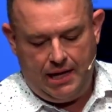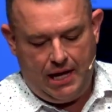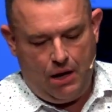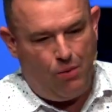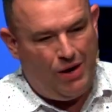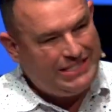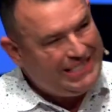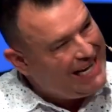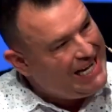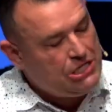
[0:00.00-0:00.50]

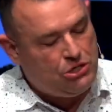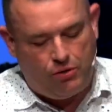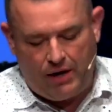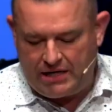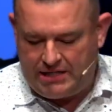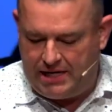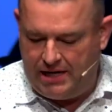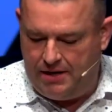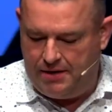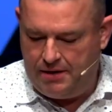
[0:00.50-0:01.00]
And what's
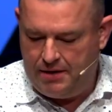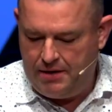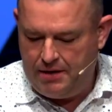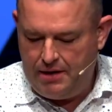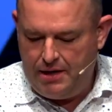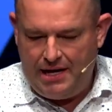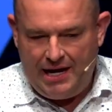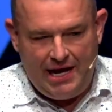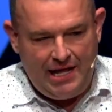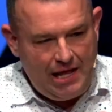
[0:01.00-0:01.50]
interesting
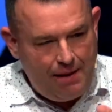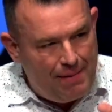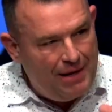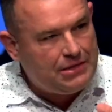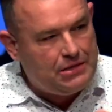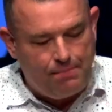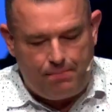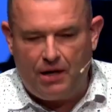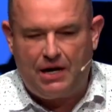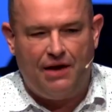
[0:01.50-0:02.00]

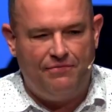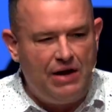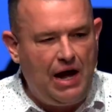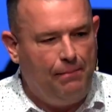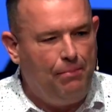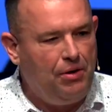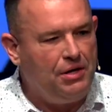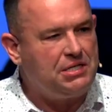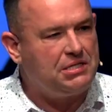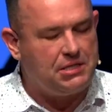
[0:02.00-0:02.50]
about the book of
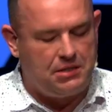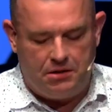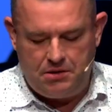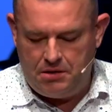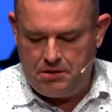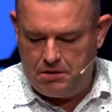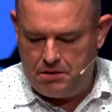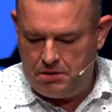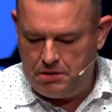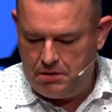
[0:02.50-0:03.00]
Numbers
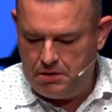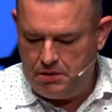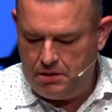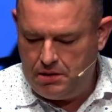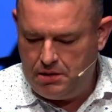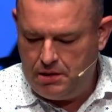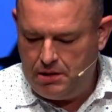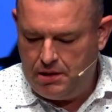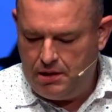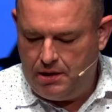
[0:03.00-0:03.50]

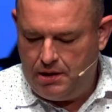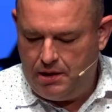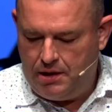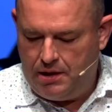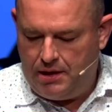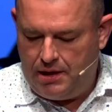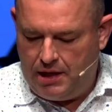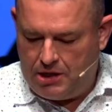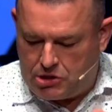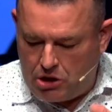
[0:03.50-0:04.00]

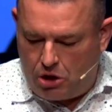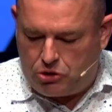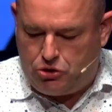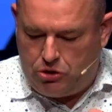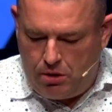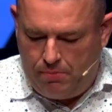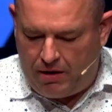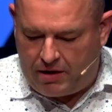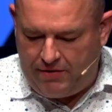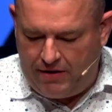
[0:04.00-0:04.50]
is
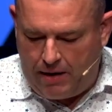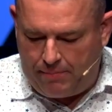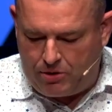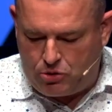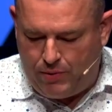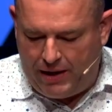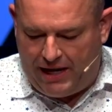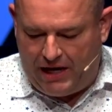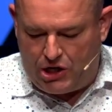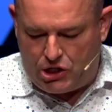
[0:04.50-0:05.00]
also in the book of
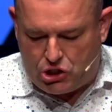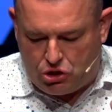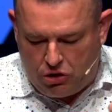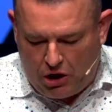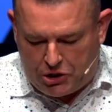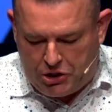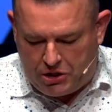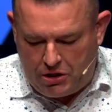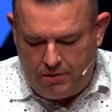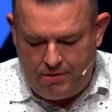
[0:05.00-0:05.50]
Numbers we get
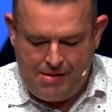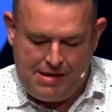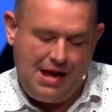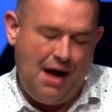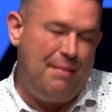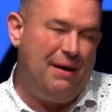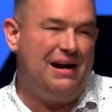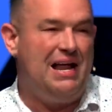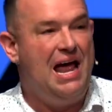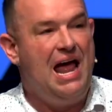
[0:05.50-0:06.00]
instruction
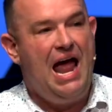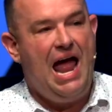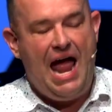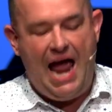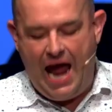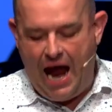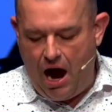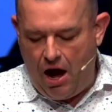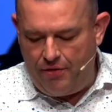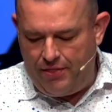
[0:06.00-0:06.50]
about
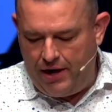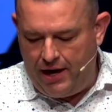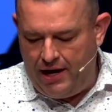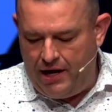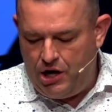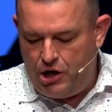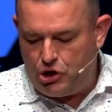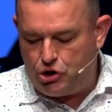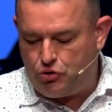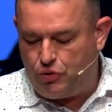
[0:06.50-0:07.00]
how
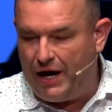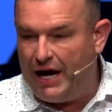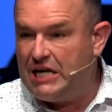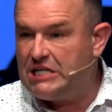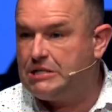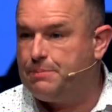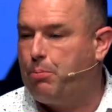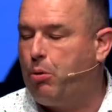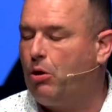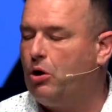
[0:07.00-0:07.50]
they
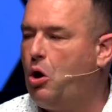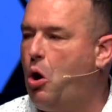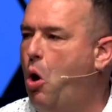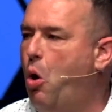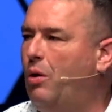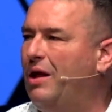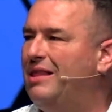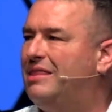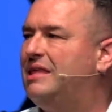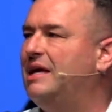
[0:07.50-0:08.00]
transport
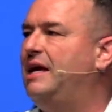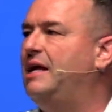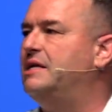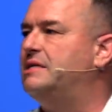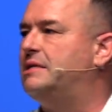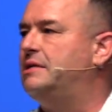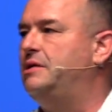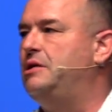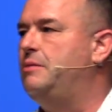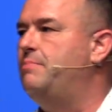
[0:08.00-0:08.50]
holy
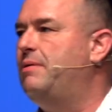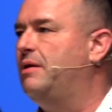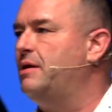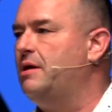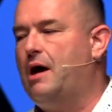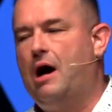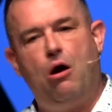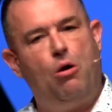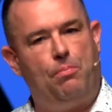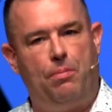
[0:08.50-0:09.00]
things. You
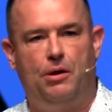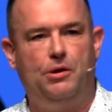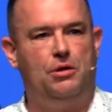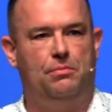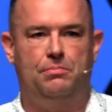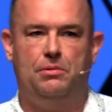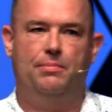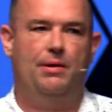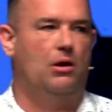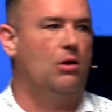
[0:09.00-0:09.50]
better
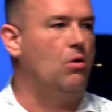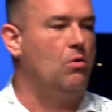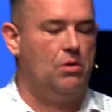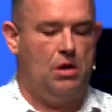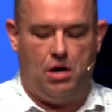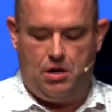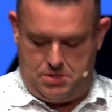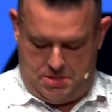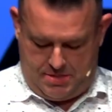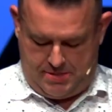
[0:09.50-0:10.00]

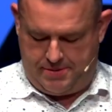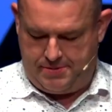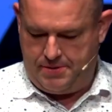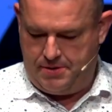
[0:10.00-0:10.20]
hold on.